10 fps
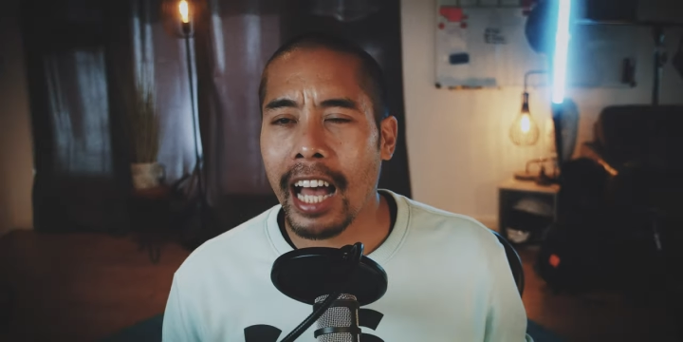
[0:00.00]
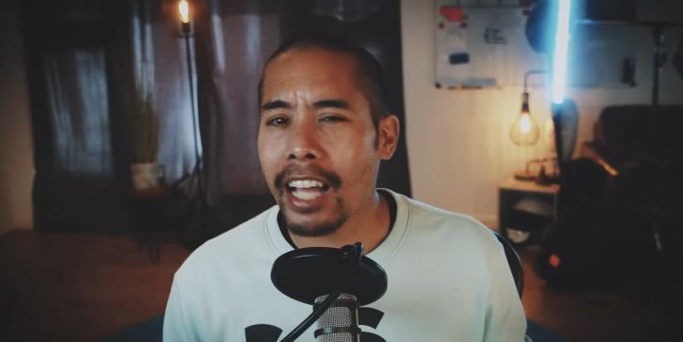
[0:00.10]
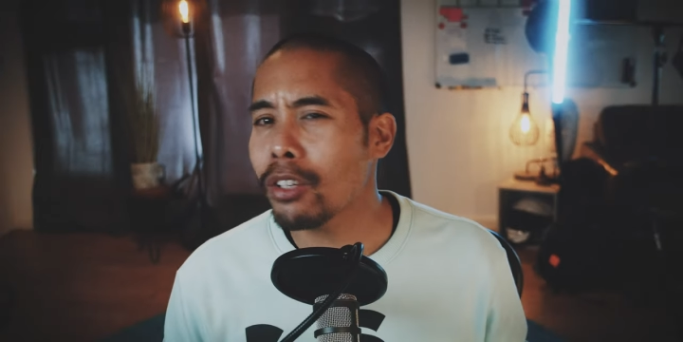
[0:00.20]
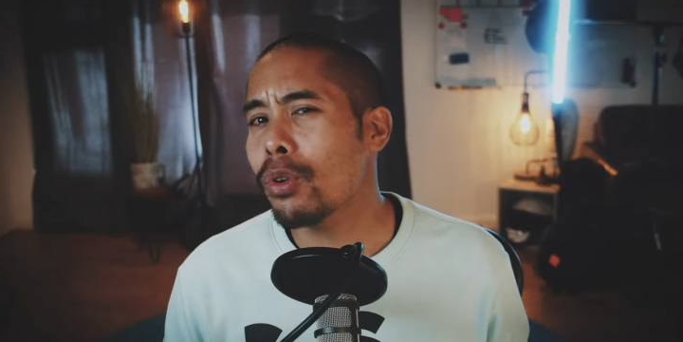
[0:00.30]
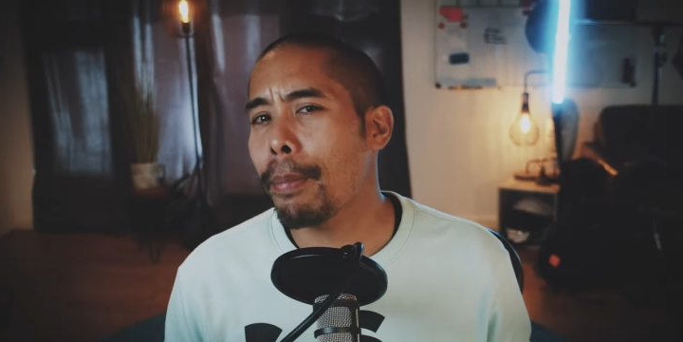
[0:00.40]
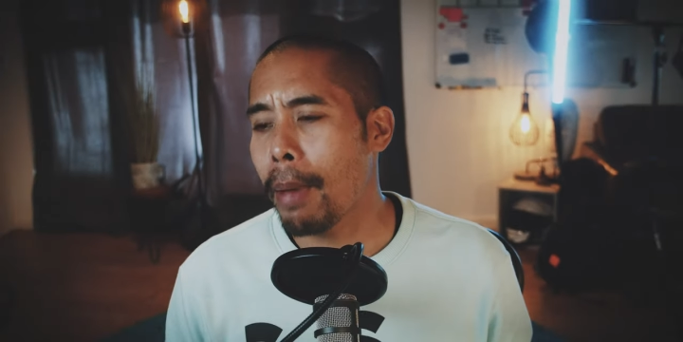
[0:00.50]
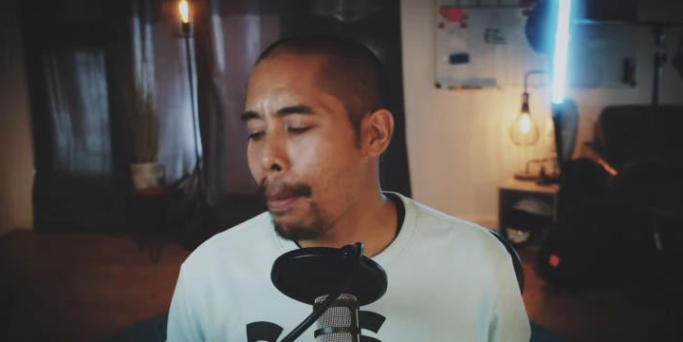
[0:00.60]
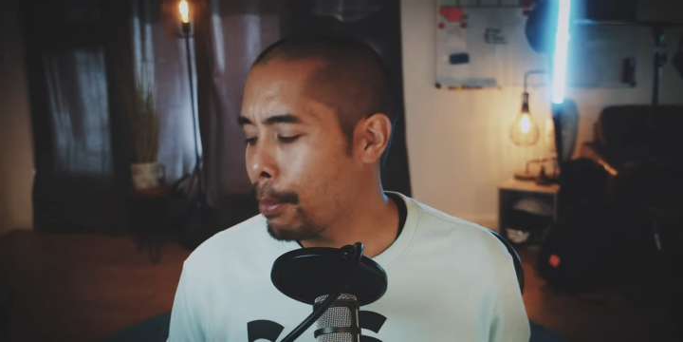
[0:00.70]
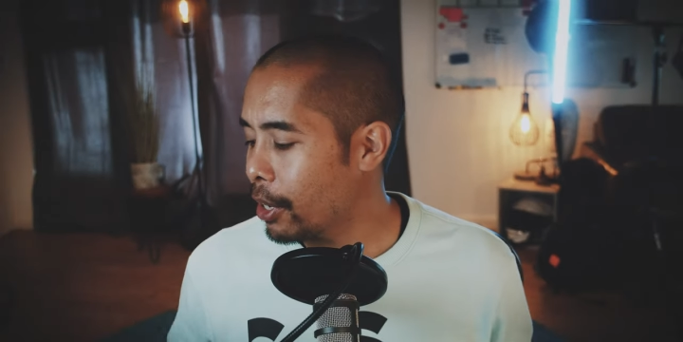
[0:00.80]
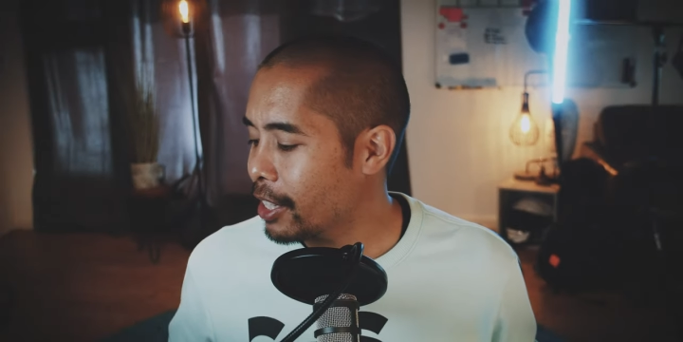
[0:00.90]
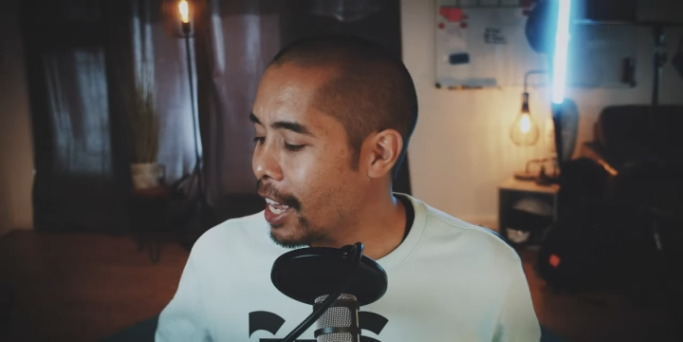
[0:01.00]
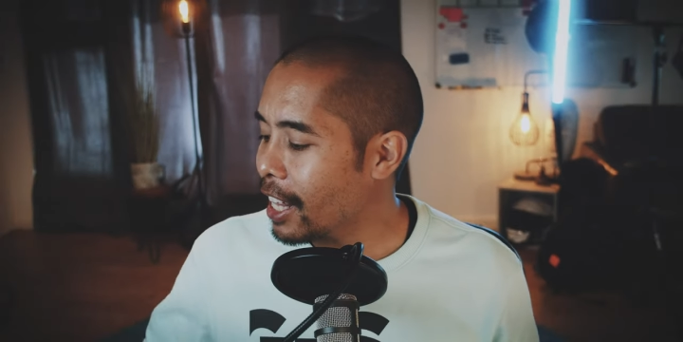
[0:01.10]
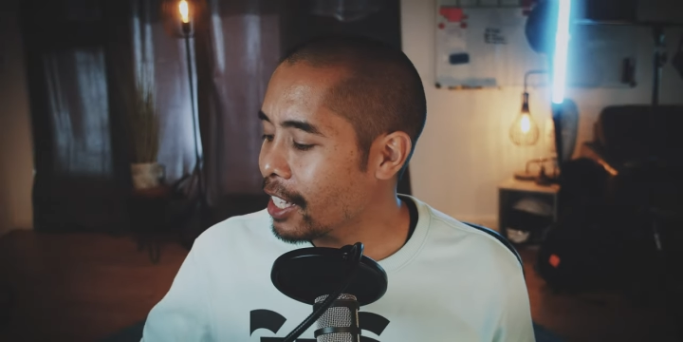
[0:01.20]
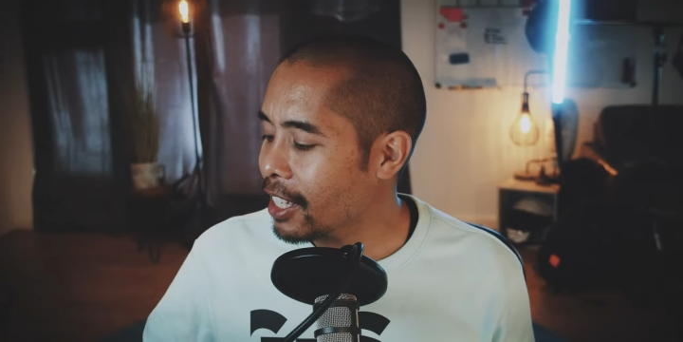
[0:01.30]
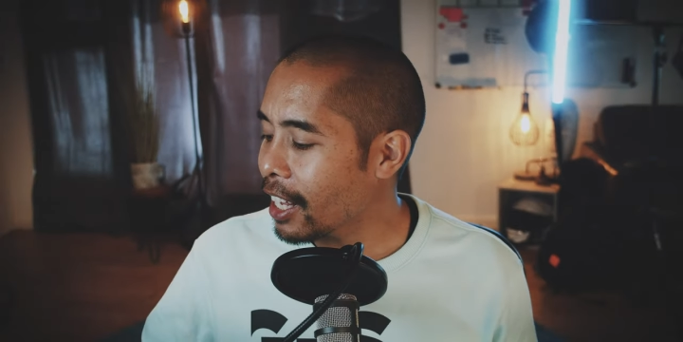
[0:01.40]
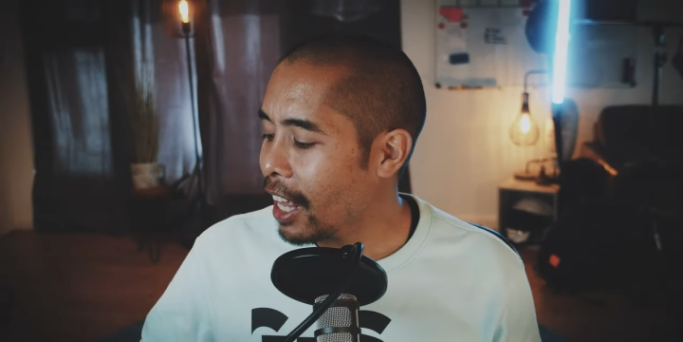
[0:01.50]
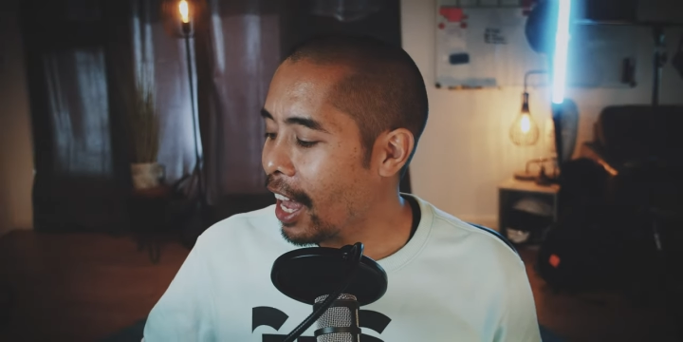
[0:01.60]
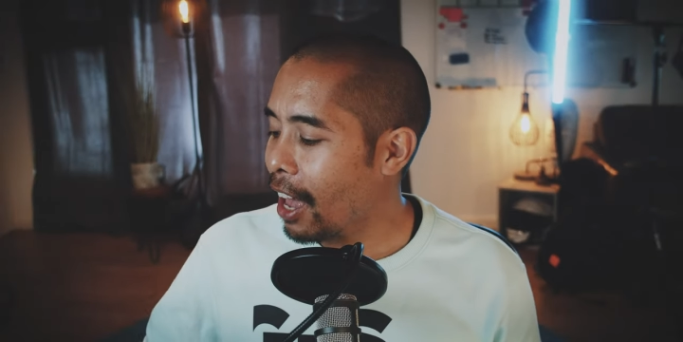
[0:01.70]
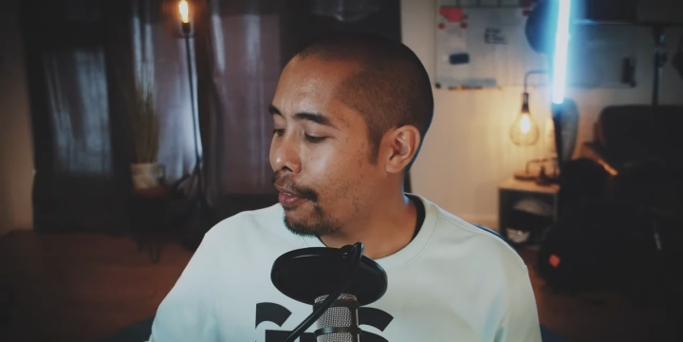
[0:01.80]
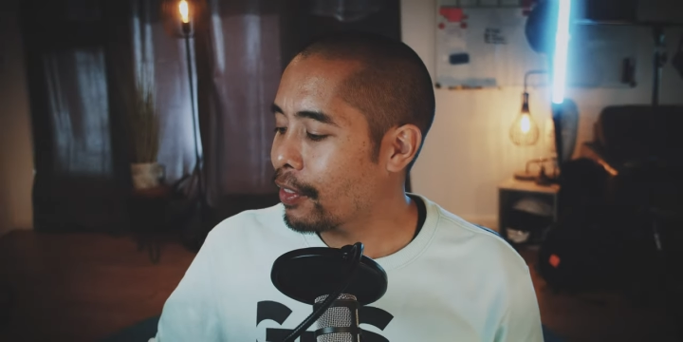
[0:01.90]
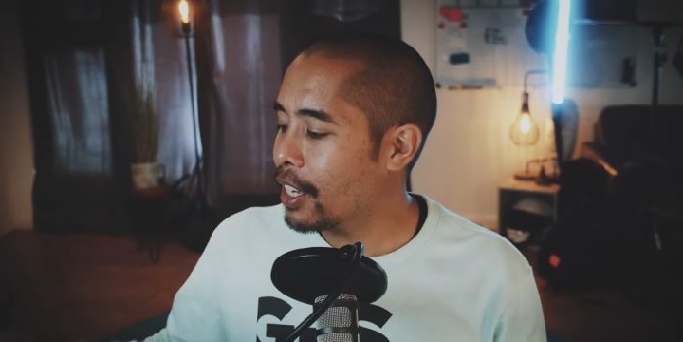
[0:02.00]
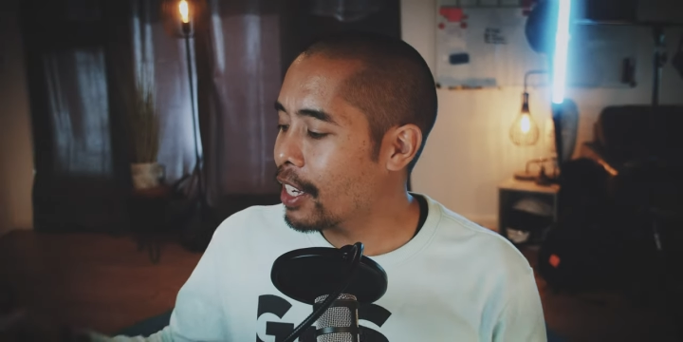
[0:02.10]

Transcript: kind of remembered that I still have